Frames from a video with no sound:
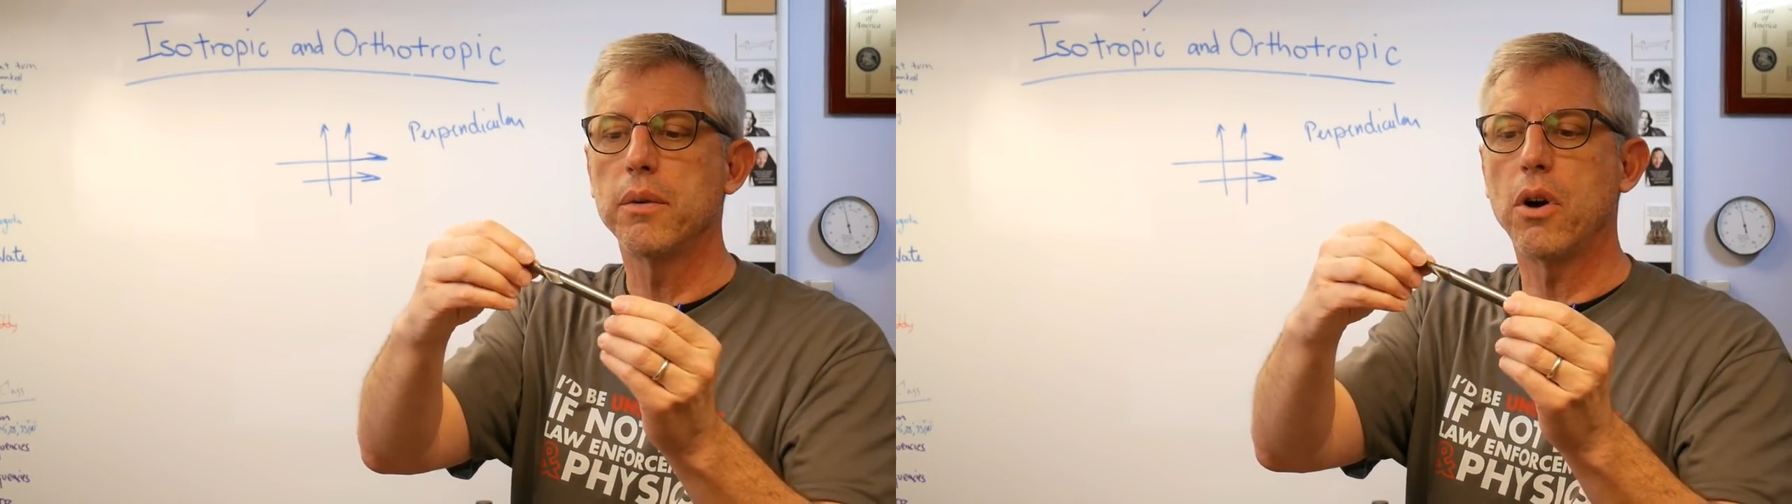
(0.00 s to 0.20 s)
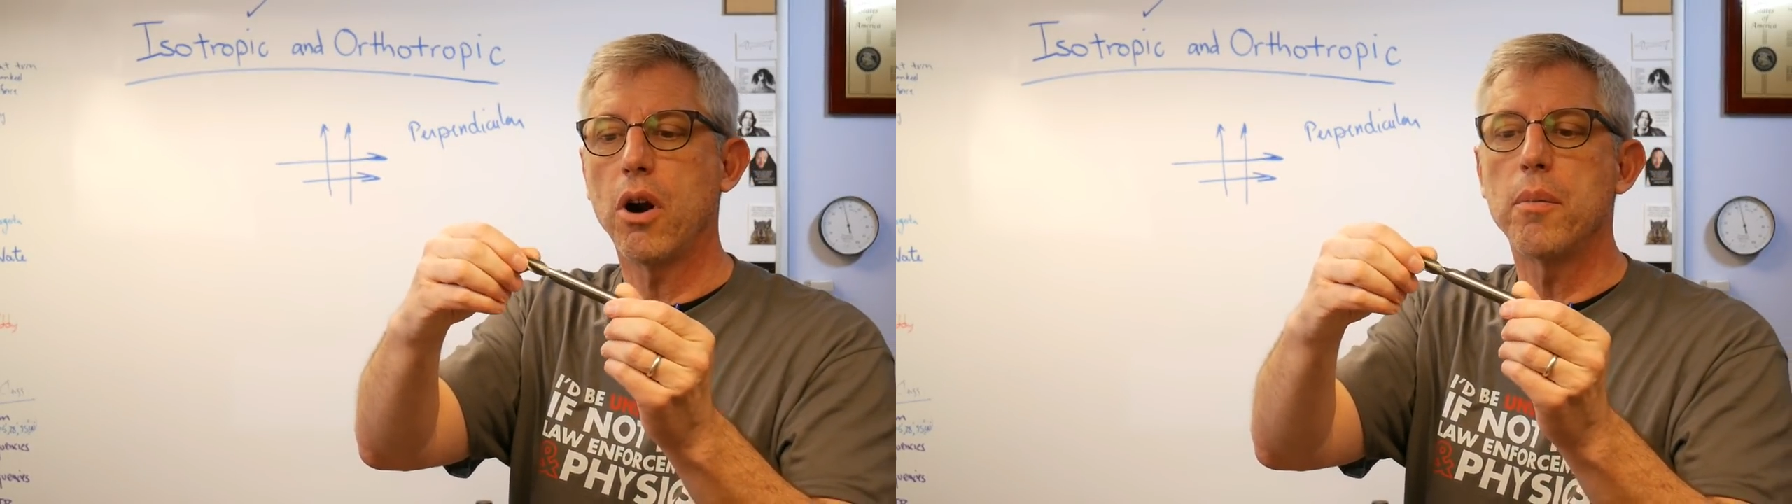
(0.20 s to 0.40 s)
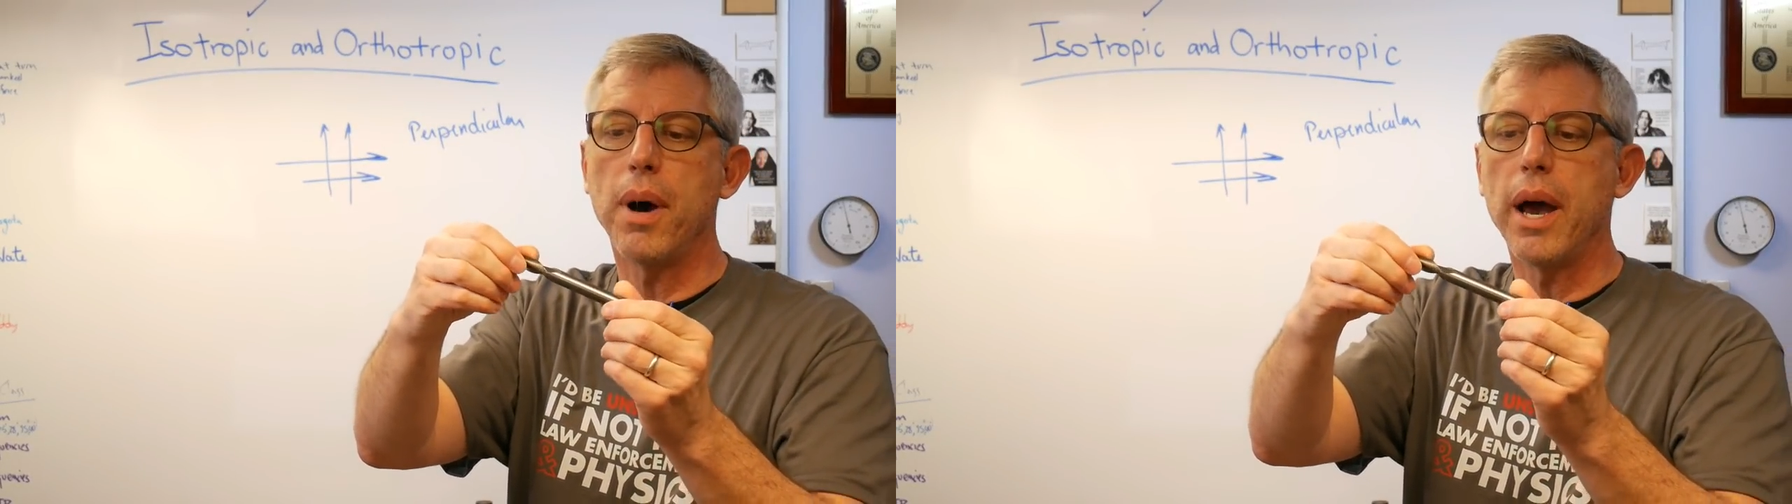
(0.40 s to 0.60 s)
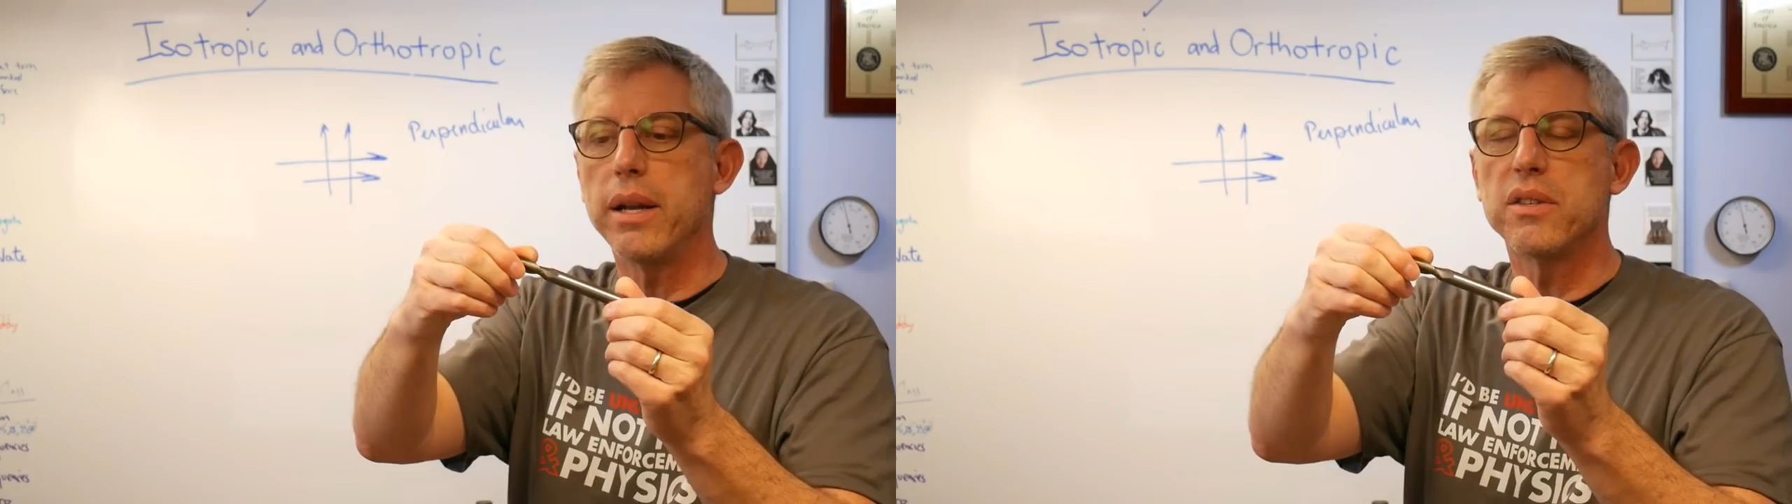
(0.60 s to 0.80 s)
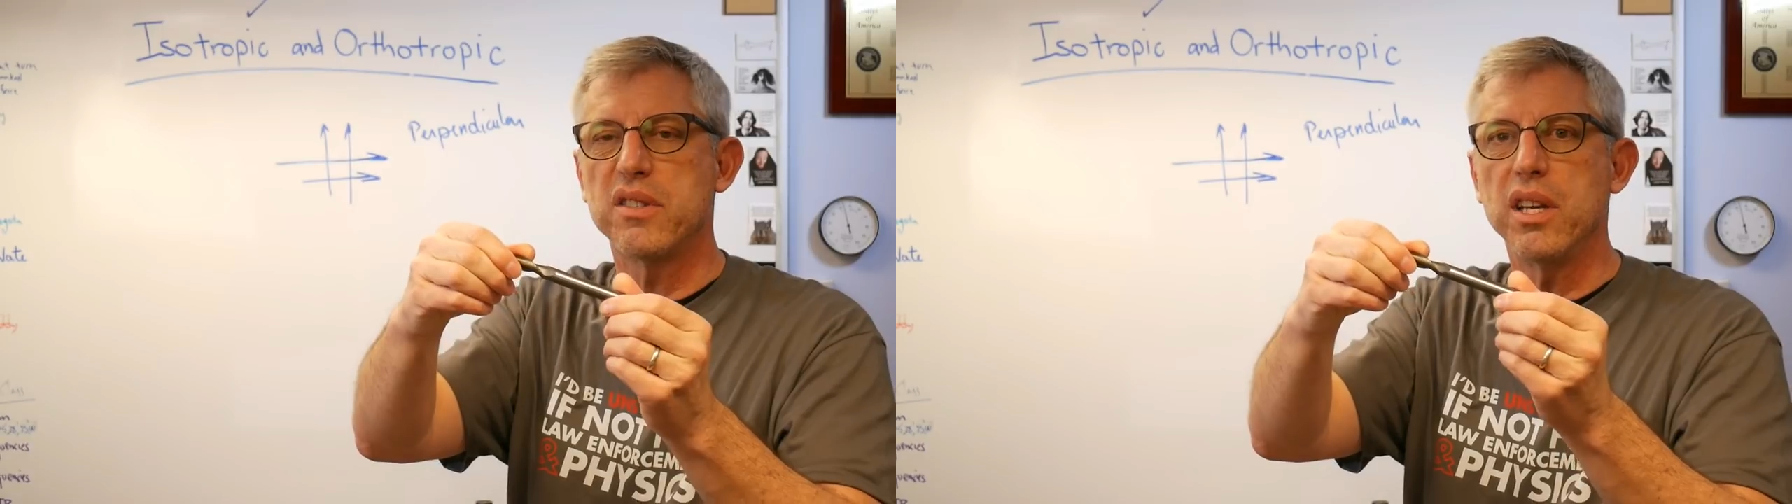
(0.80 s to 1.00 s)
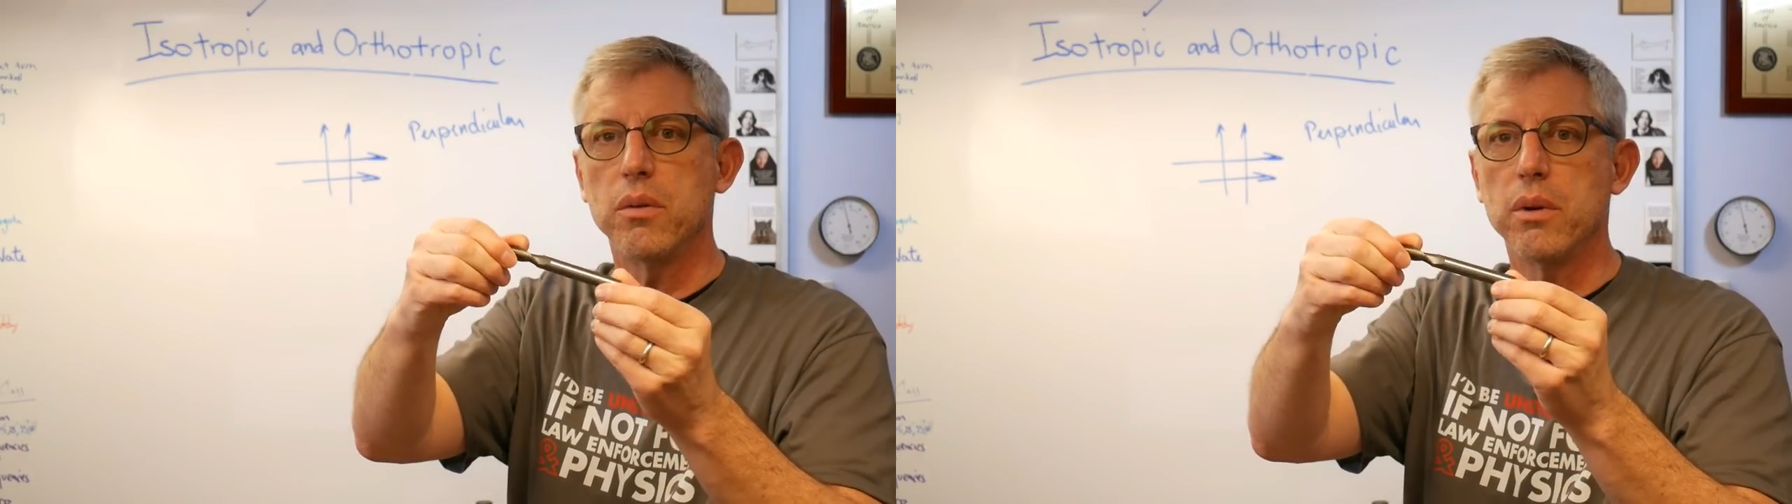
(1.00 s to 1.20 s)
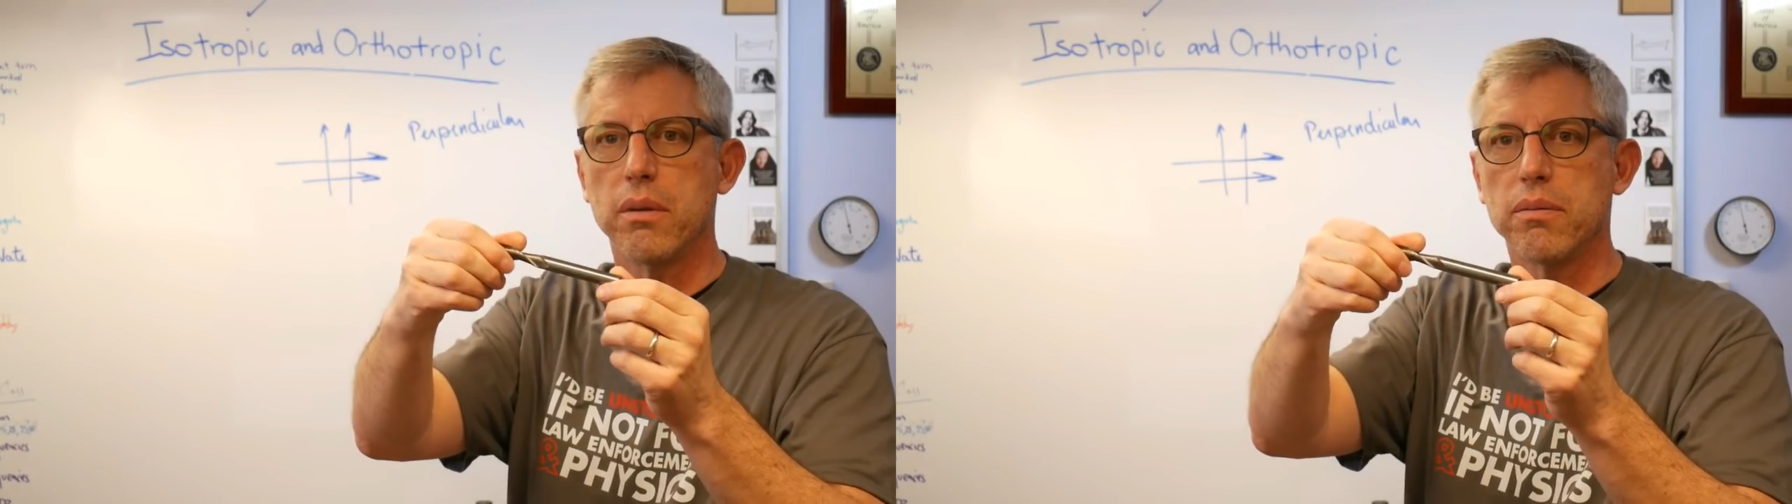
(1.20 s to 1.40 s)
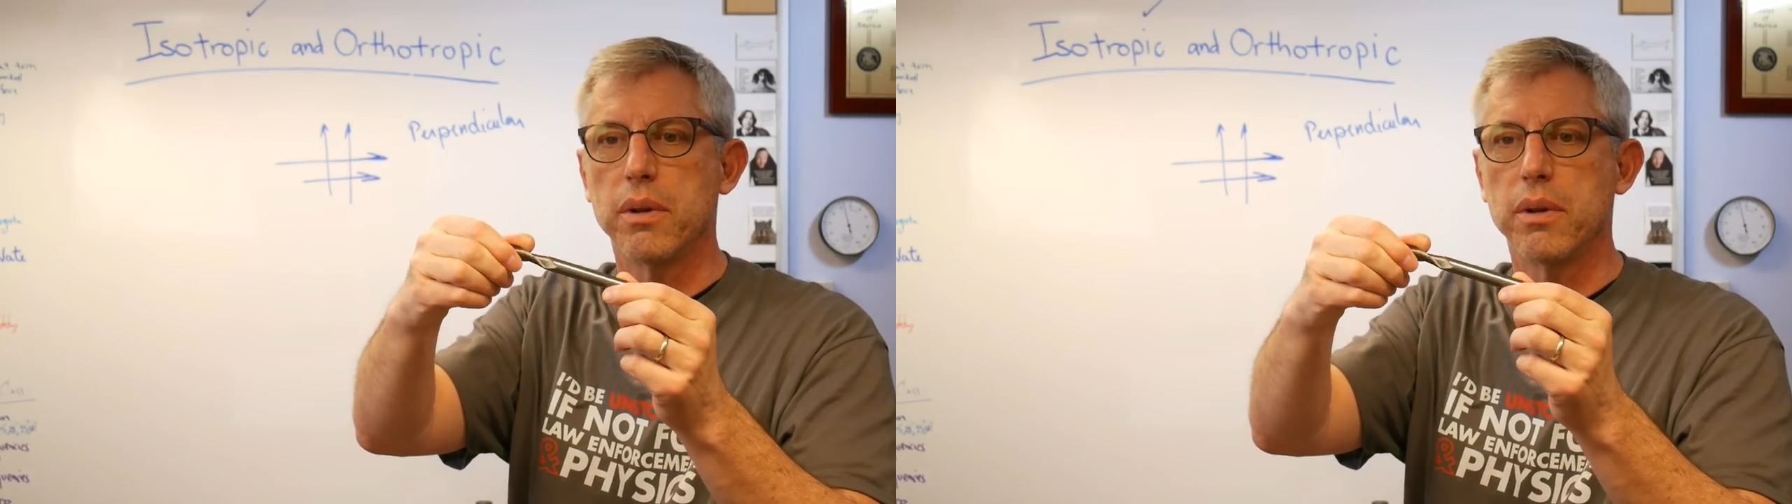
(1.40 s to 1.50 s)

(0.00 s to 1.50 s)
carbide, steel with,